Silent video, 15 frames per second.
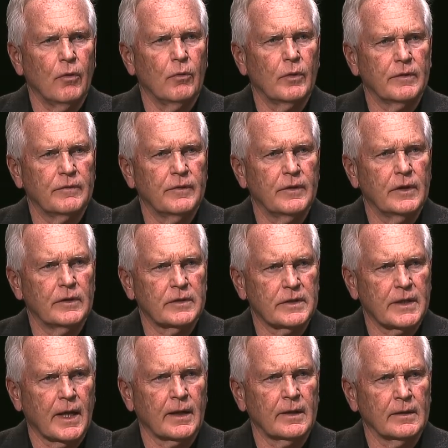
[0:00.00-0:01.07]
we finished
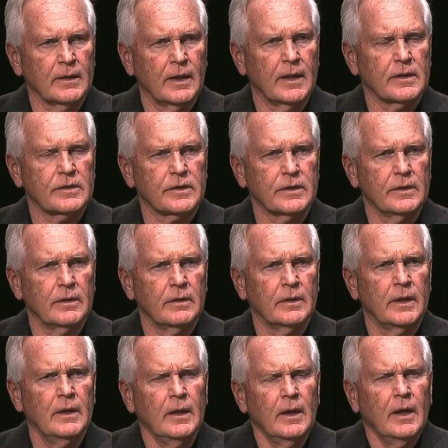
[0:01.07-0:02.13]
second last year,
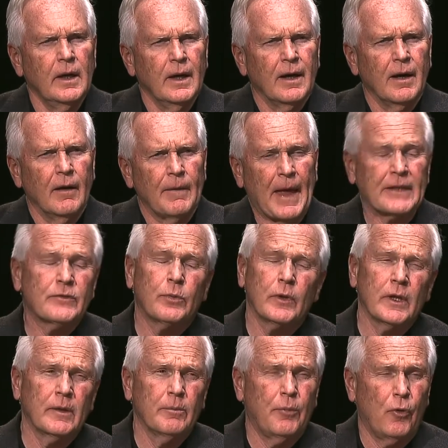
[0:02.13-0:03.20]
and that's
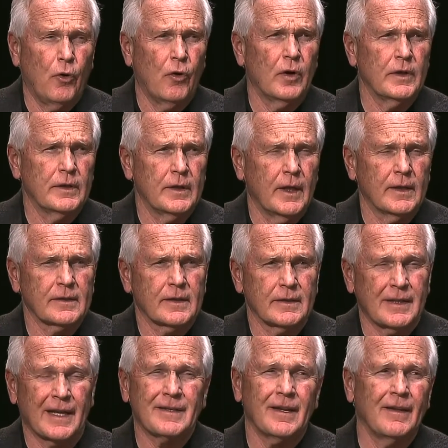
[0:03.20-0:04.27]
really important to us, because
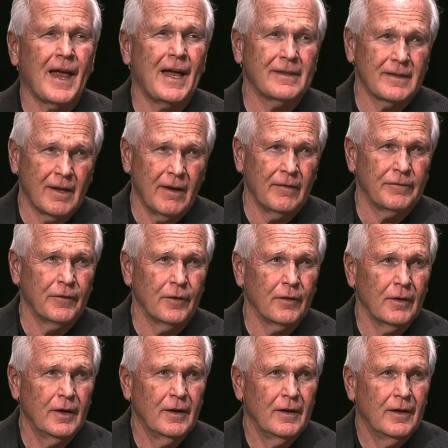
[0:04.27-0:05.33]
that's a lot tougher
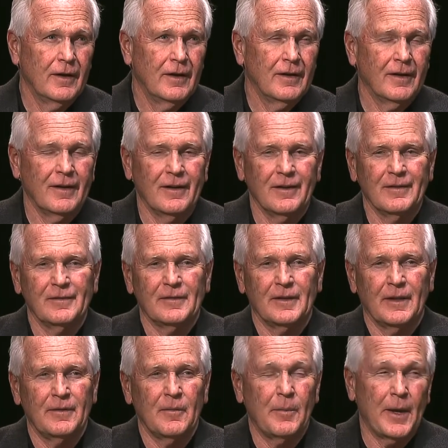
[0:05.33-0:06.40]

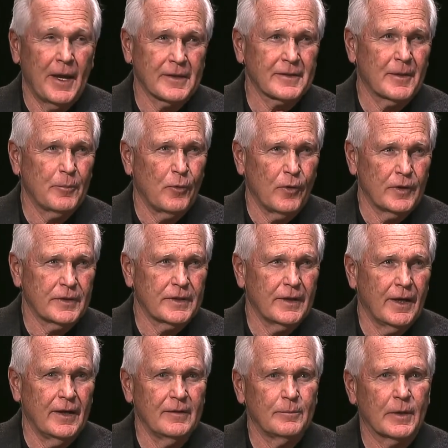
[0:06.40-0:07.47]
than the basketball
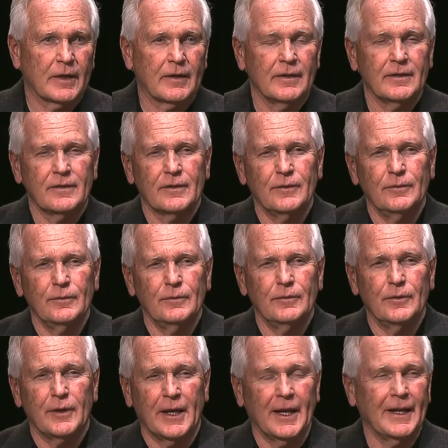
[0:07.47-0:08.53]
side, because
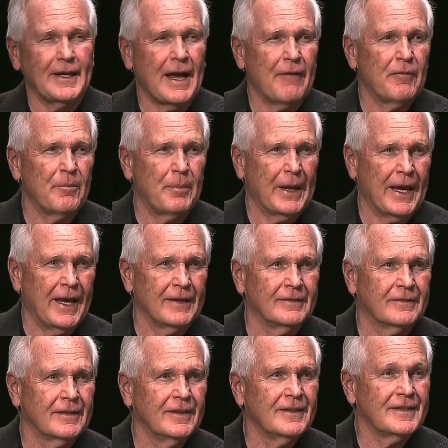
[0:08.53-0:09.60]
you can't have a bad
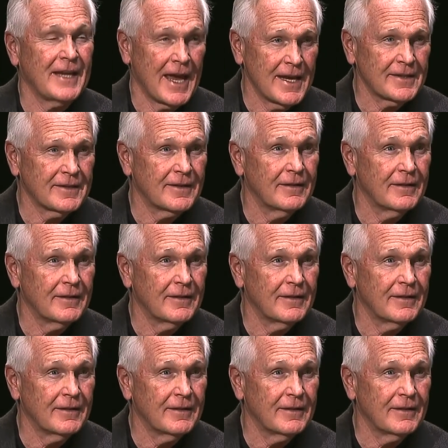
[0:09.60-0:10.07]
test,